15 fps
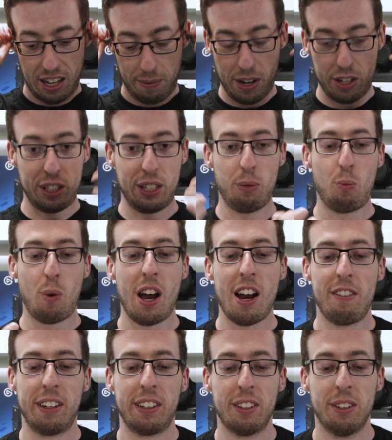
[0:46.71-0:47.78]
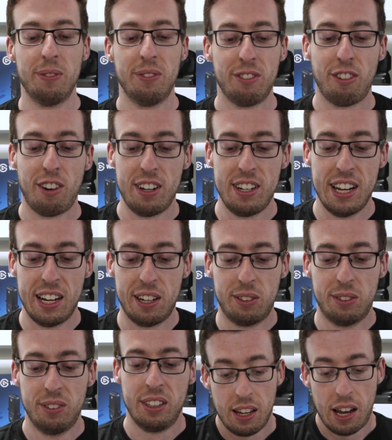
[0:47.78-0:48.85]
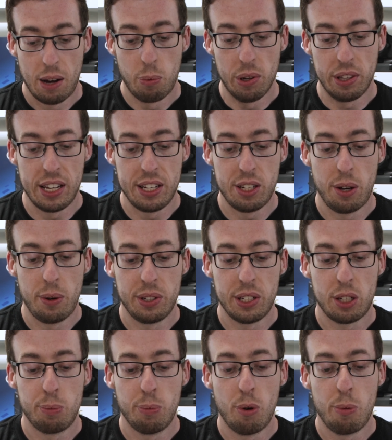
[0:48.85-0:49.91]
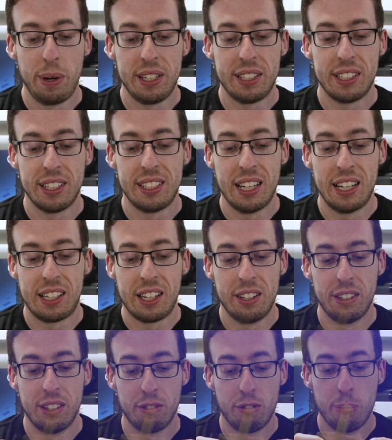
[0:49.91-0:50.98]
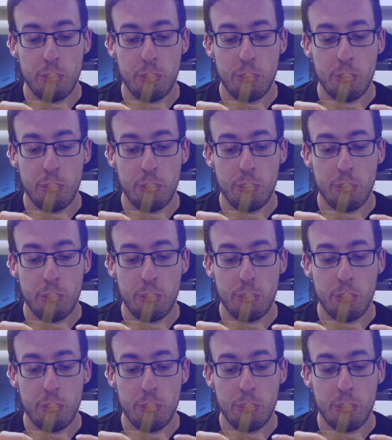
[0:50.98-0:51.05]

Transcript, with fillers: I'm actually wearing them right now. And what they do is a small piece of silicon that